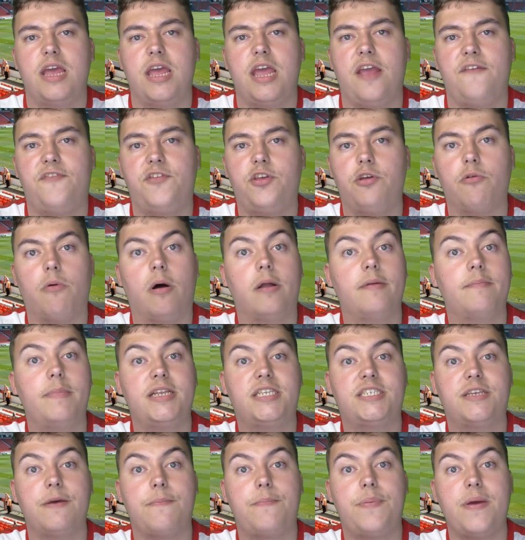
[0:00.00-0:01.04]
If you want me
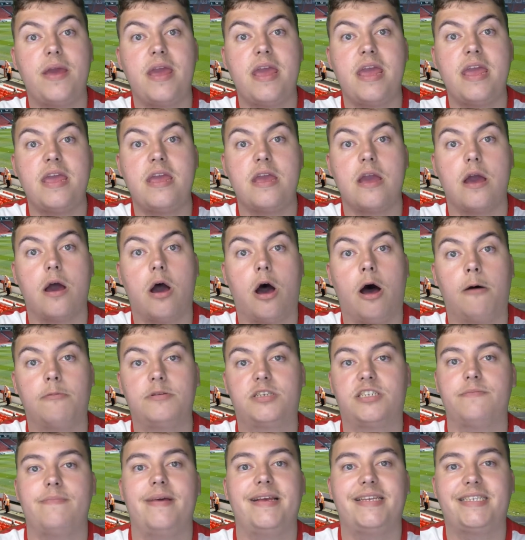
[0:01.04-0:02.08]
to be
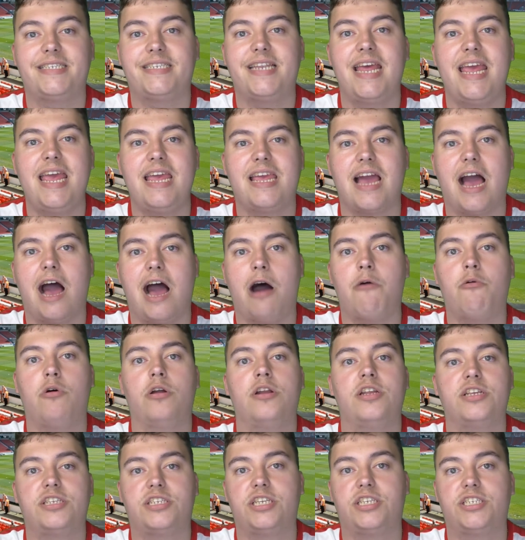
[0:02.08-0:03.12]
optimistic, I
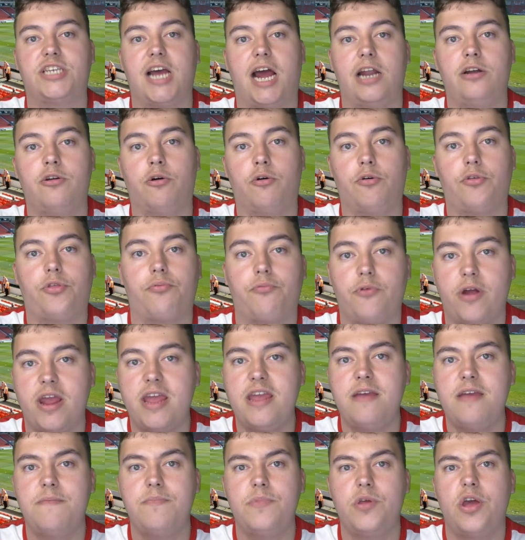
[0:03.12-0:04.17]
want us to sign all
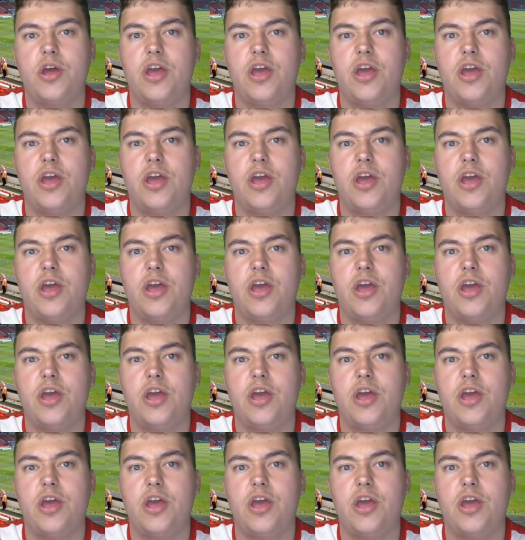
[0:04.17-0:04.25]
three.